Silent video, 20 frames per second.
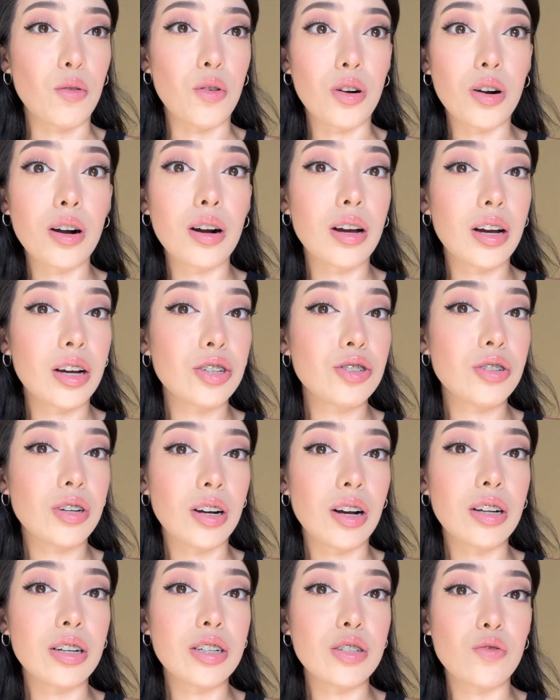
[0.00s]
or a hundred
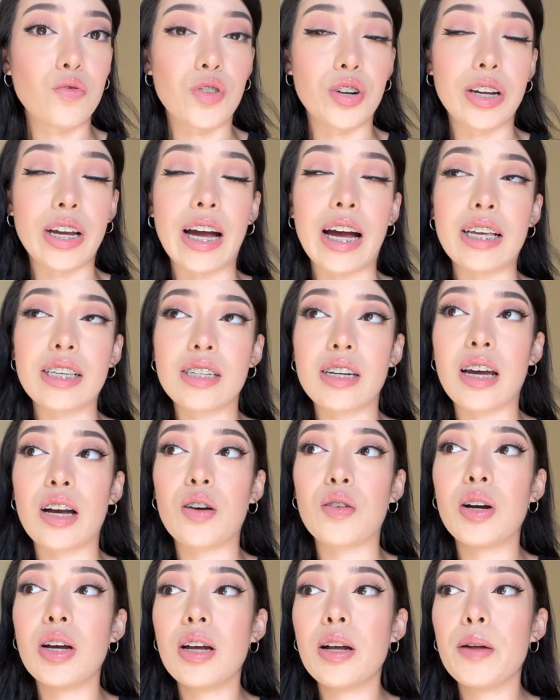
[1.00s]
dollars for gas now